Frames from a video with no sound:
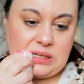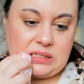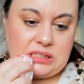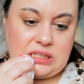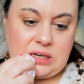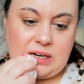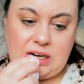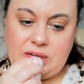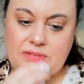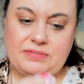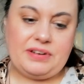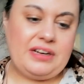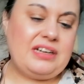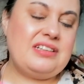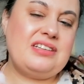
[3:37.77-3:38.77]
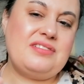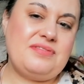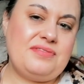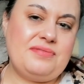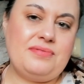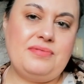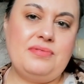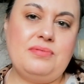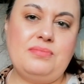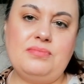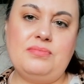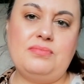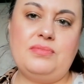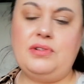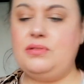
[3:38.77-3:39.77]
So I think it is
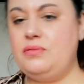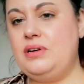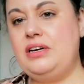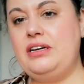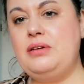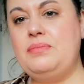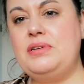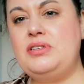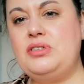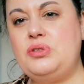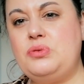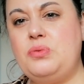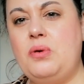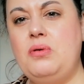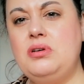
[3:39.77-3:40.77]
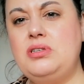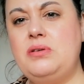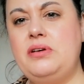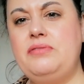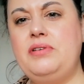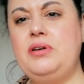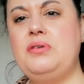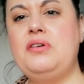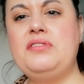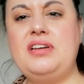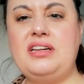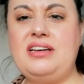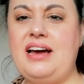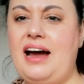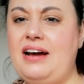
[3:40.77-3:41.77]
a little bit strong. So if you're not
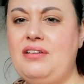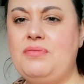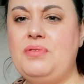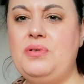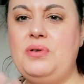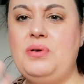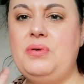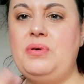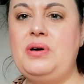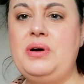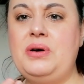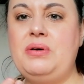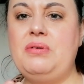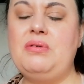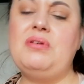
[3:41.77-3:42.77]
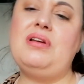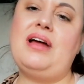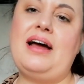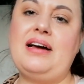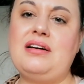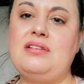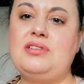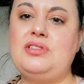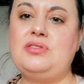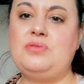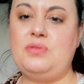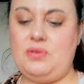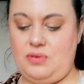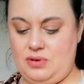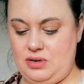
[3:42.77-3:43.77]
that kind of girl who like a
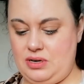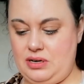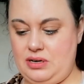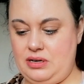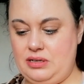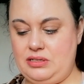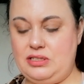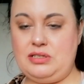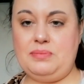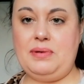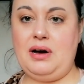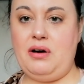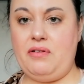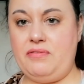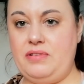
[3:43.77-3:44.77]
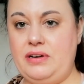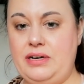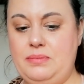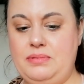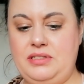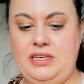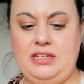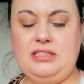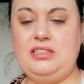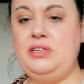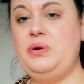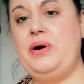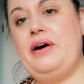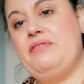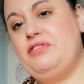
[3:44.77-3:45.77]
strong smell of lipsticks,
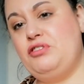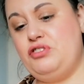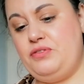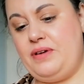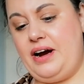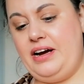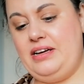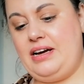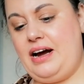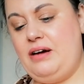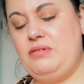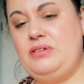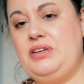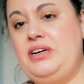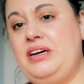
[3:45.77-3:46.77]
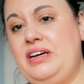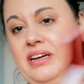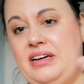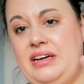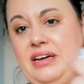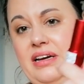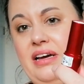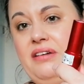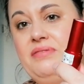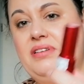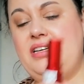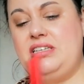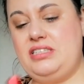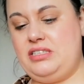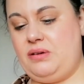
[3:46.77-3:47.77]
you have to try it out if it
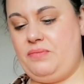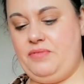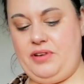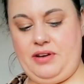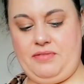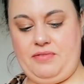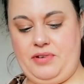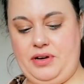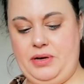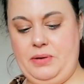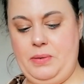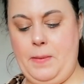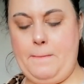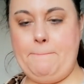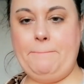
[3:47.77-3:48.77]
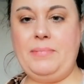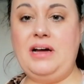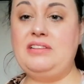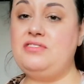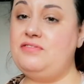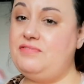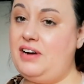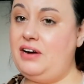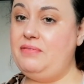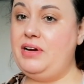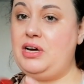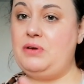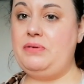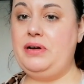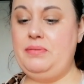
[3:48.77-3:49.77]
is something for you. It's very
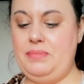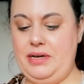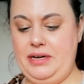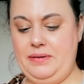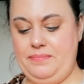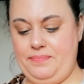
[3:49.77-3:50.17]
creamy.